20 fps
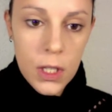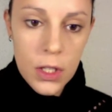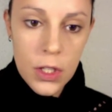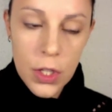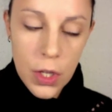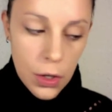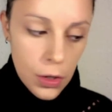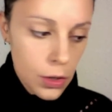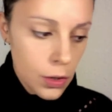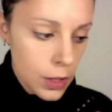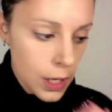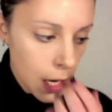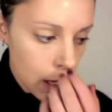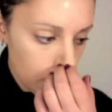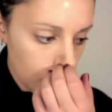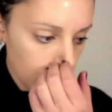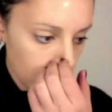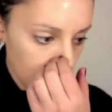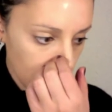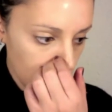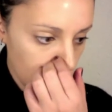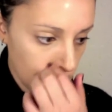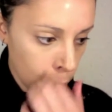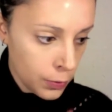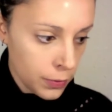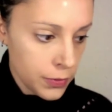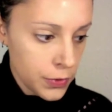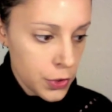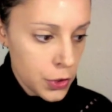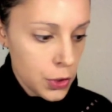So now we're gonna
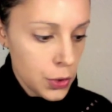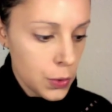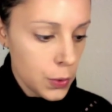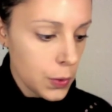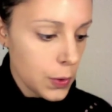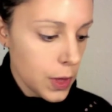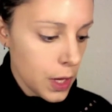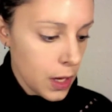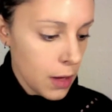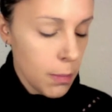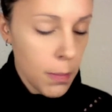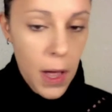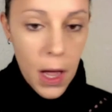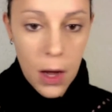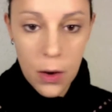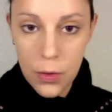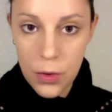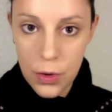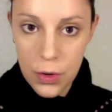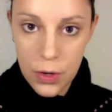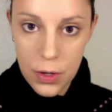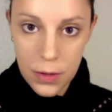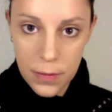move to the powder.